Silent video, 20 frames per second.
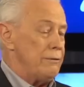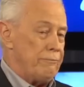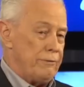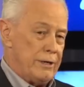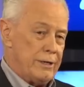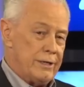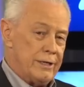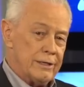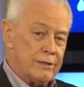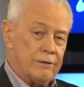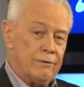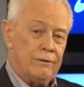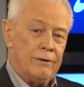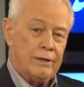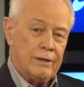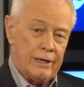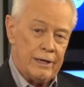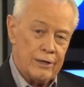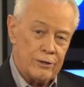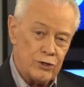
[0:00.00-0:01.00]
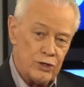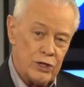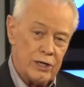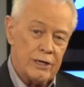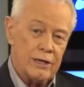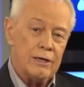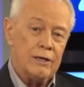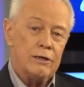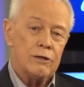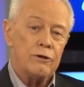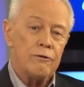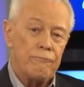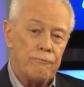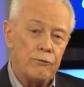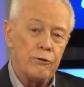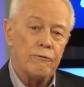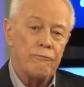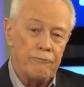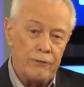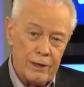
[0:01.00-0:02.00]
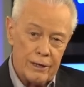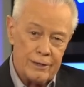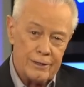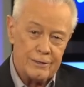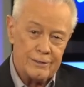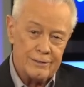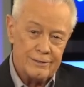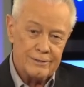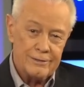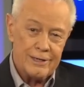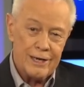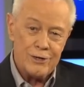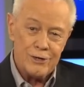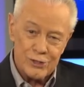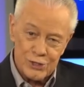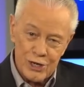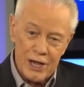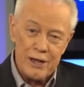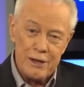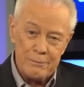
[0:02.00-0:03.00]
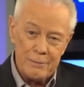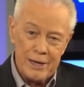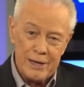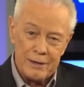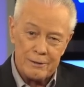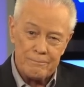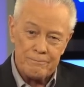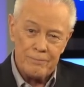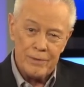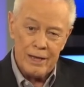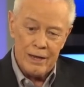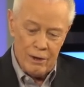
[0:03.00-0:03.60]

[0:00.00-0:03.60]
if He didn't intend to fulfill it? Can you say amen?